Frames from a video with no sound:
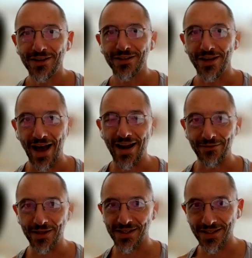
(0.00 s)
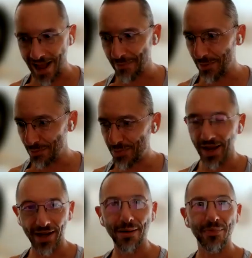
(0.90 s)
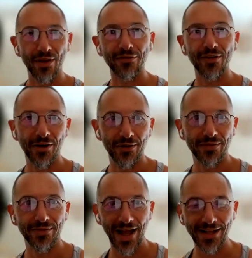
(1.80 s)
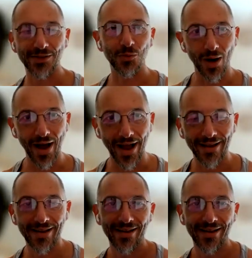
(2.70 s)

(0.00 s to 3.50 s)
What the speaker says: to not have to stop and pick up the phone. That's why.